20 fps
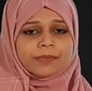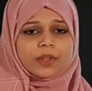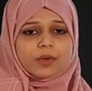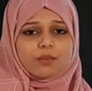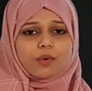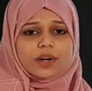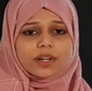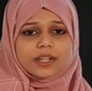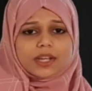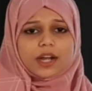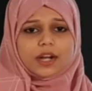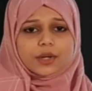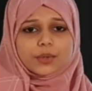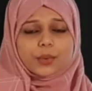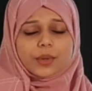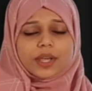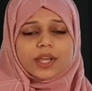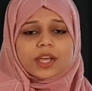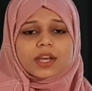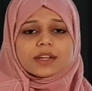what they are
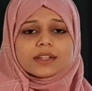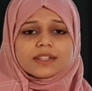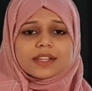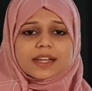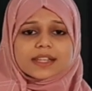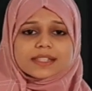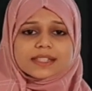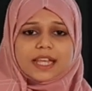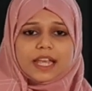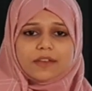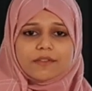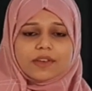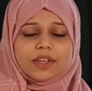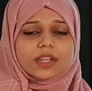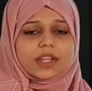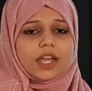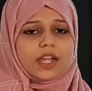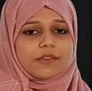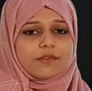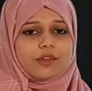doing, they are
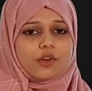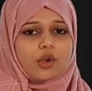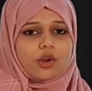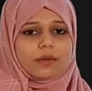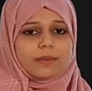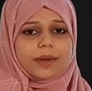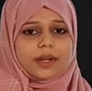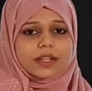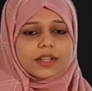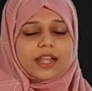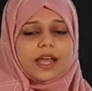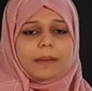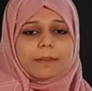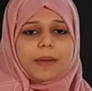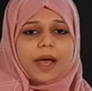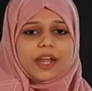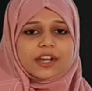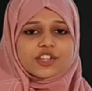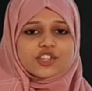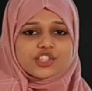saving the environment, they are
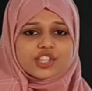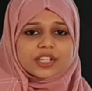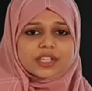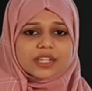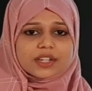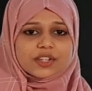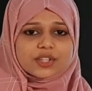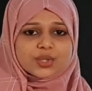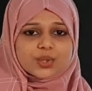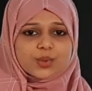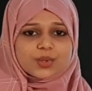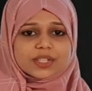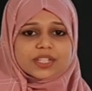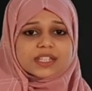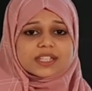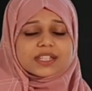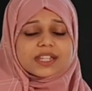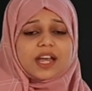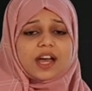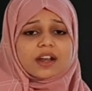managing the
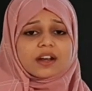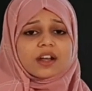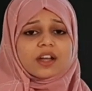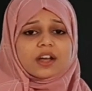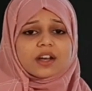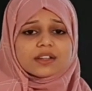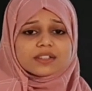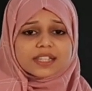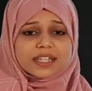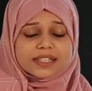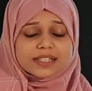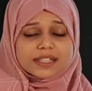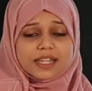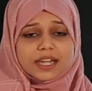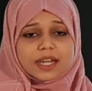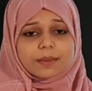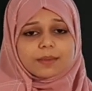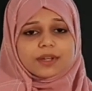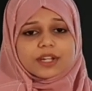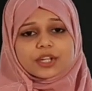resources, they are
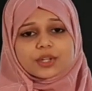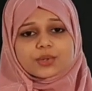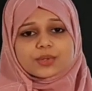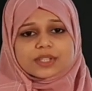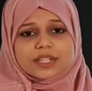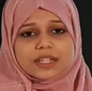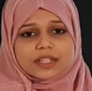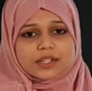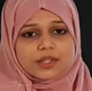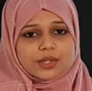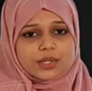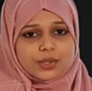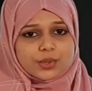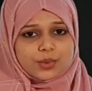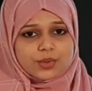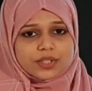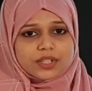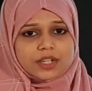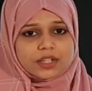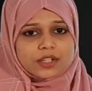sustainably using the
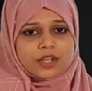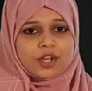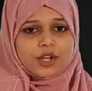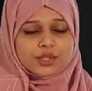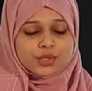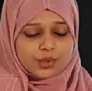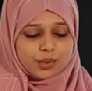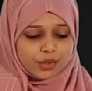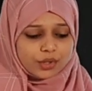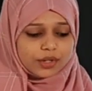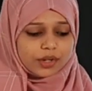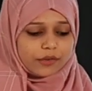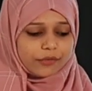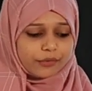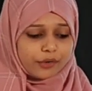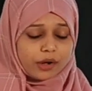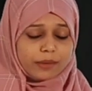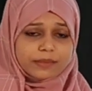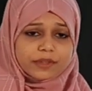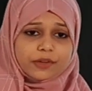resources. So
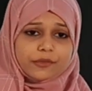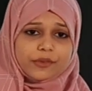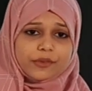from the